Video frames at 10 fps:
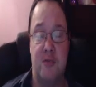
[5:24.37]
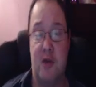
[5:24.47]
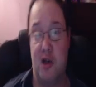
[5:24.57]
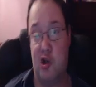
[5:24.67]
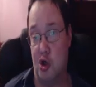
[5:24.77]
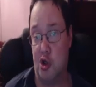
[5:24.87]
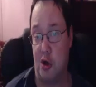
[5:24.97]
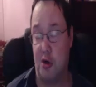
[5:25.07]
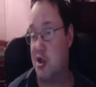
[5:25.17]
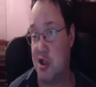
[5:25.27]
that George
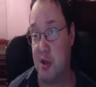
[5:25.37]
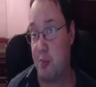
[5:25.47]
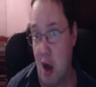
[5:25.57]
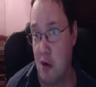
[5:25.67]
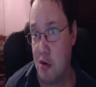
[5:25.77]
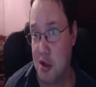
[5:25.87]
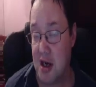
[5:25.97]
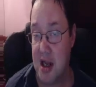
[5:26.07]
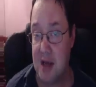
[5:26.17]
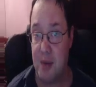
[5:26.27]
Lucas has
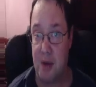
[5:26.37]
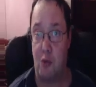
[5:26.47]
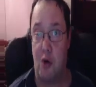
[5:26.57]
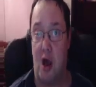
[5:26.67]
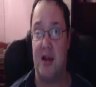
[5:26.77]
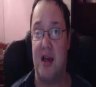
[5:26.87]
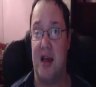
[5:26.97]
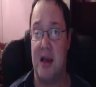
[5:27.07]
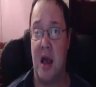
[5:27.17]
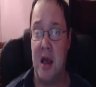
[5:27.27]
supposedly been
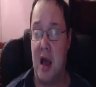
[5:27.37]
working